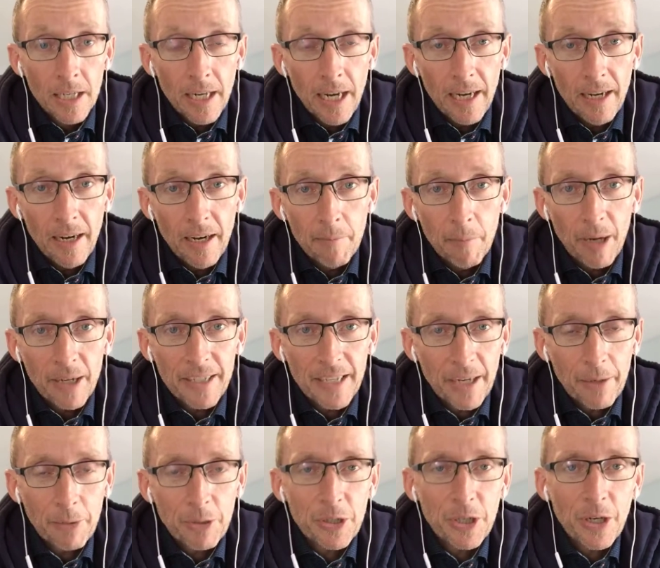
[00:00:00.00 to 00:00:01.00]
Hey, Mike
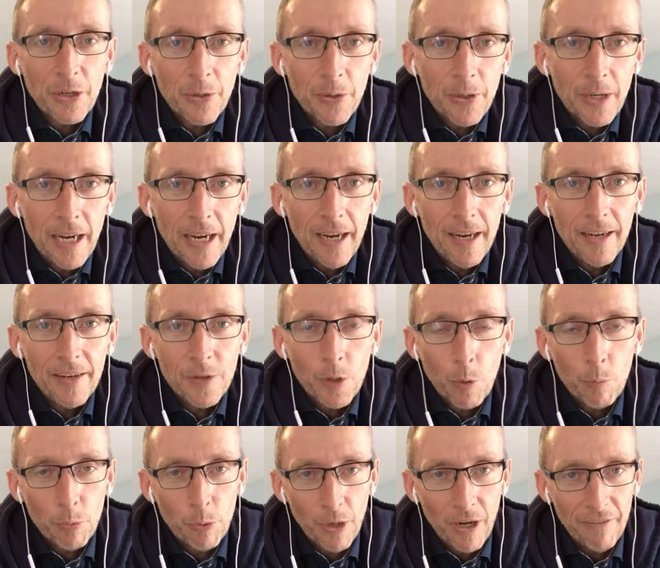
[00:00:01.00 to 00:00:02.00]
Gingerich here, and
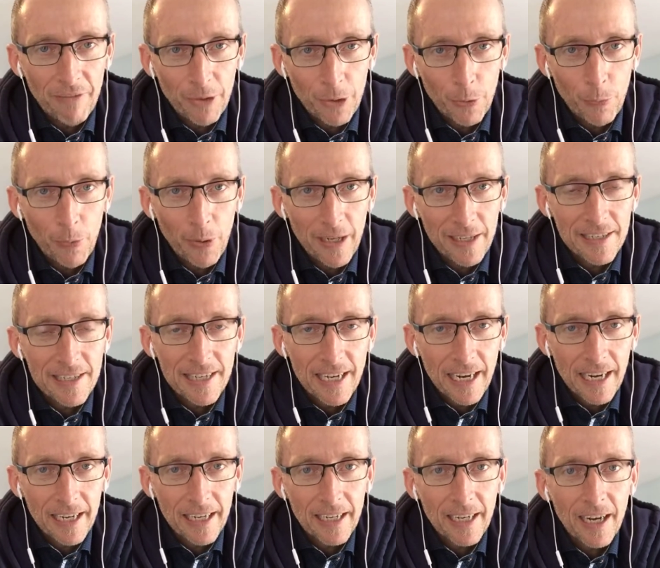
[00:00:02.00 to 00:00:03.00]
hope you're having a great
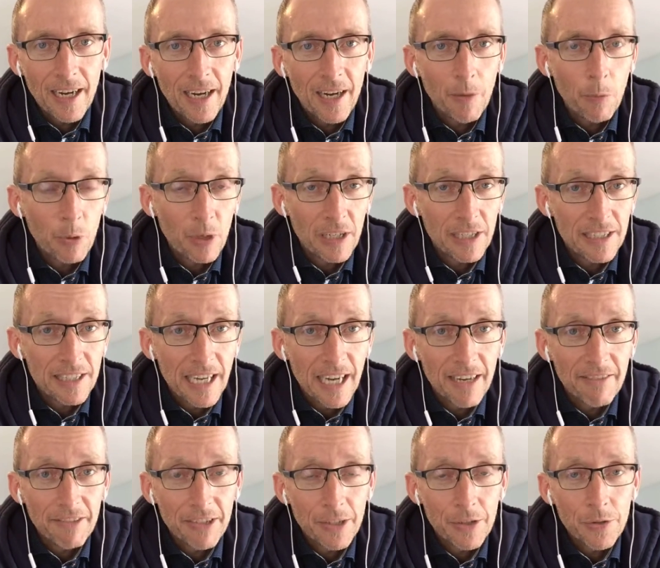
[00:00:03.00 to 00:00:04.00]
day. We're going to
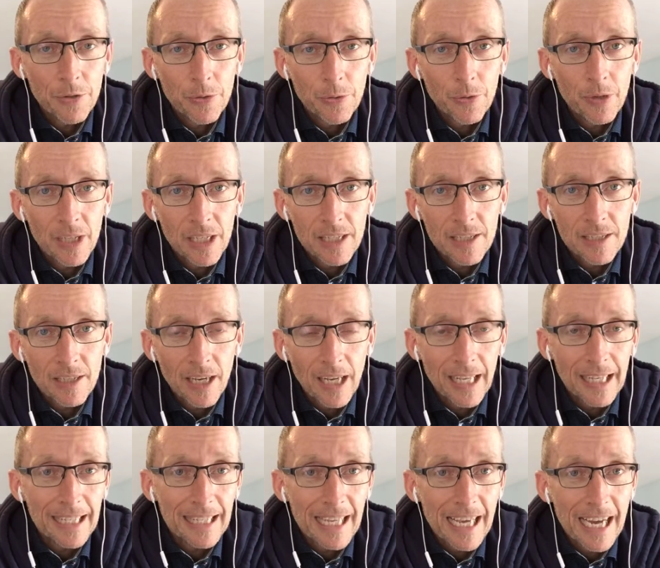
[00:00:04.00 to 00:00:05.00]
dive into this
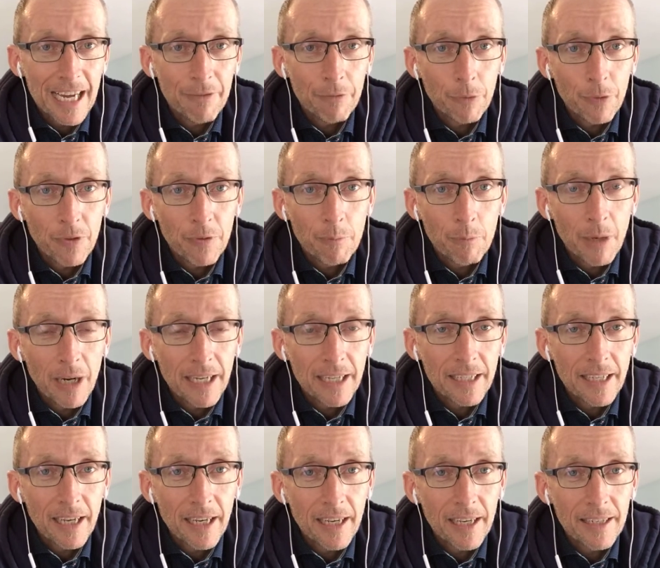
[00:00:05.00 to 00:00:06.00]
live with
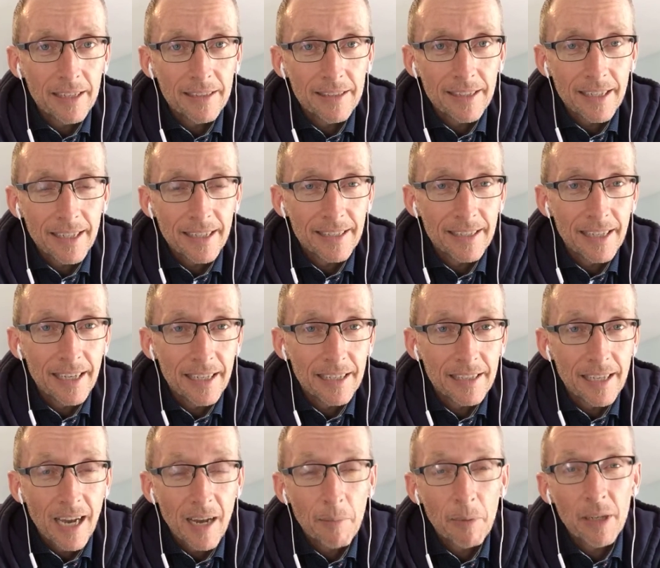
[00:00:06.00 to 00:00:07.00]
Mike, and today's
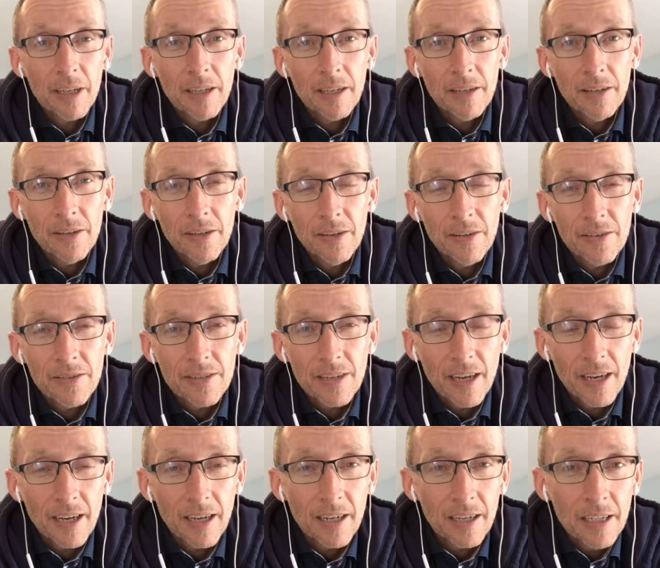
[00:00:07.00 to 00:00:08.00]
topic is
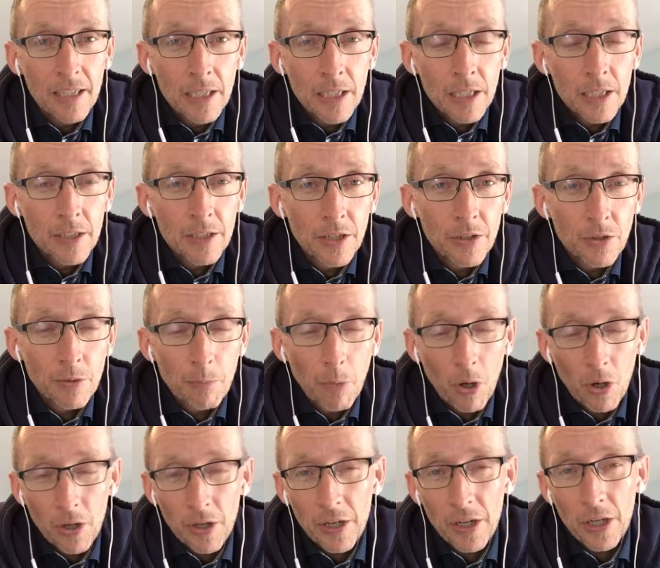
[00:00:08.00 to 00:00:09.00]
digital
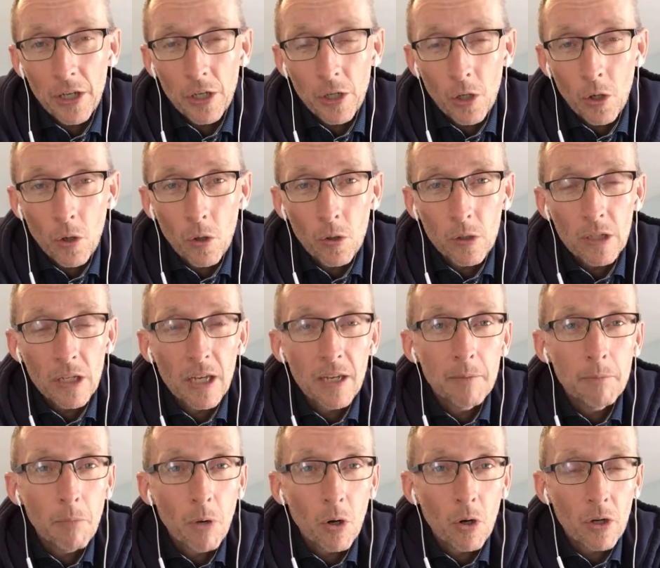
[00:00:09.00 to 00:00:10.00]
marketing,
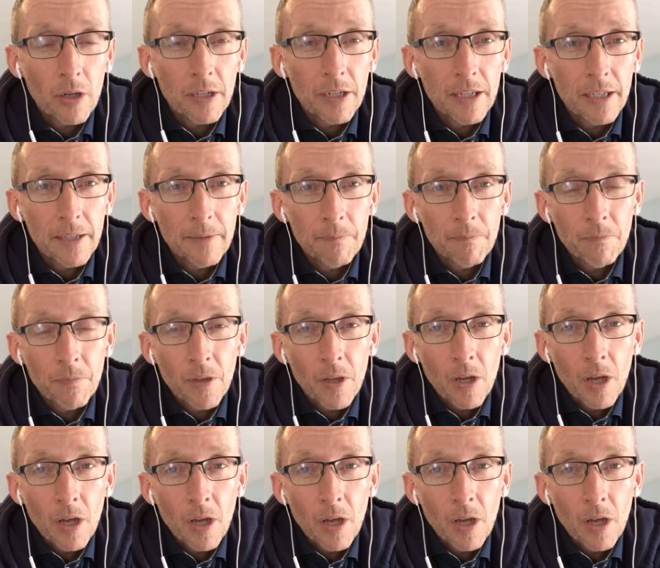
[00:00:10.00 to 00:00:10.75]
online marketing,